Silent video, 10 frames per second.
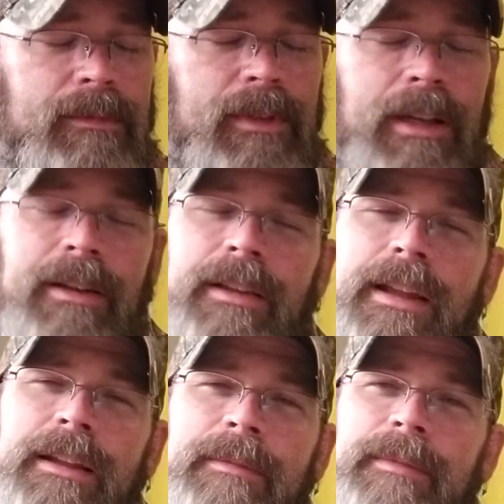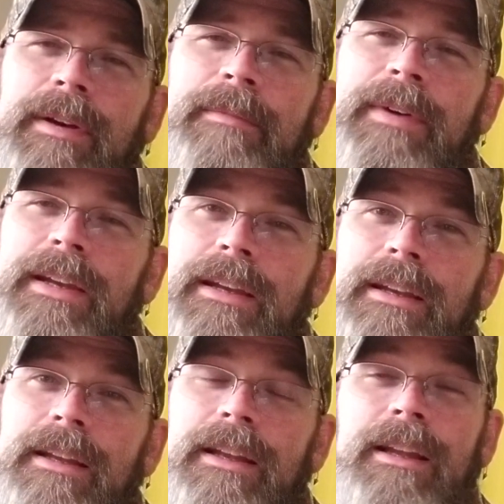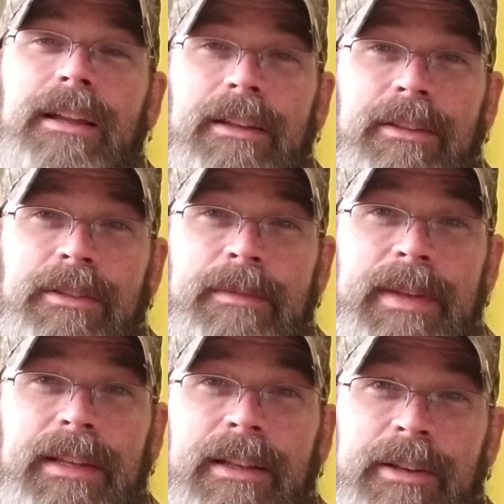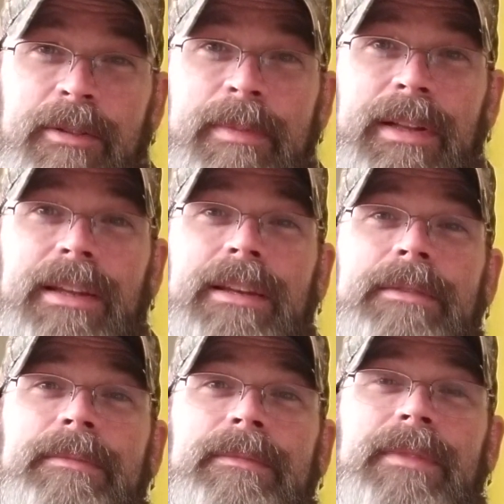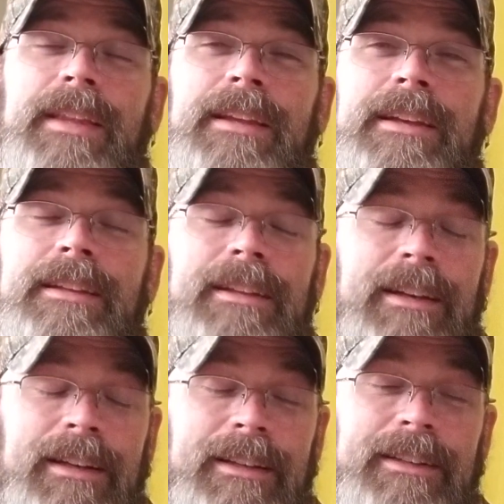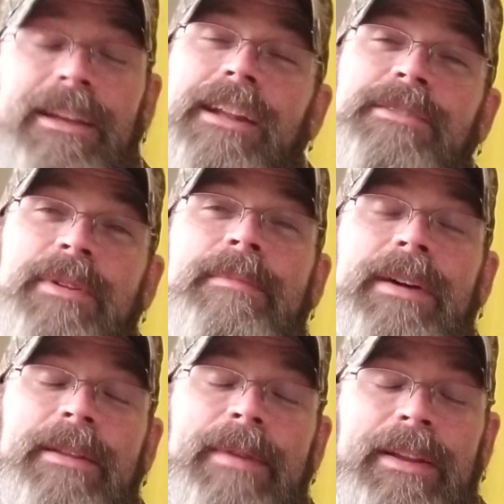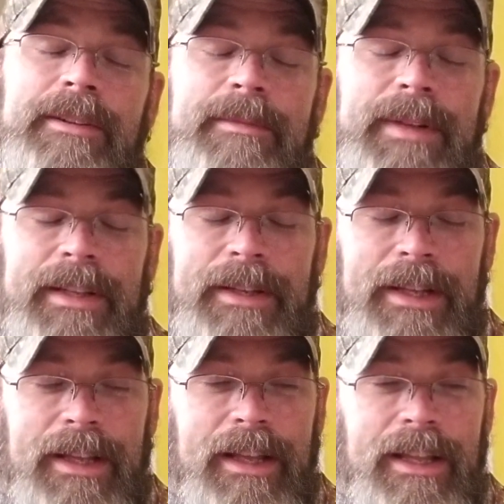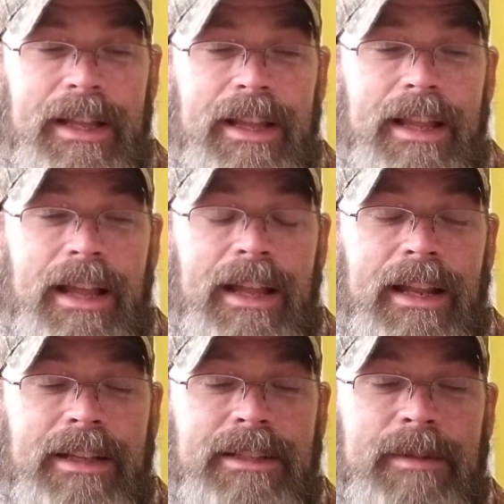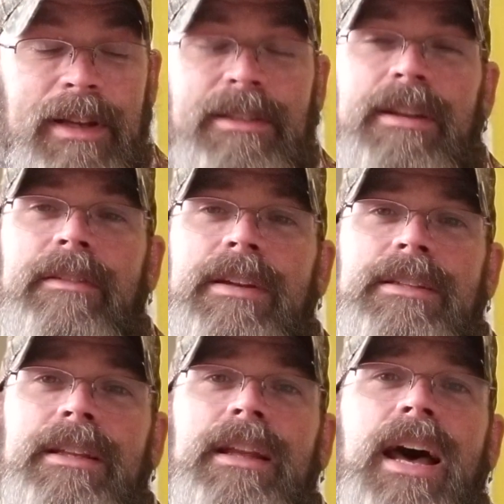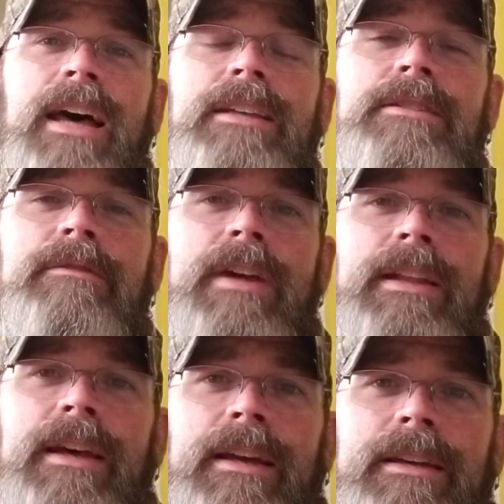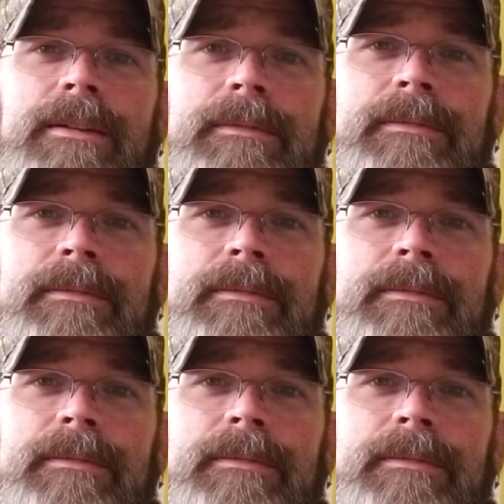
I looked at him, I'm like, do you mean hillbilly? And yeah, that's what he meant. He meant a hillbilly. And then somebody else turned around and said, nah, he's a redneck.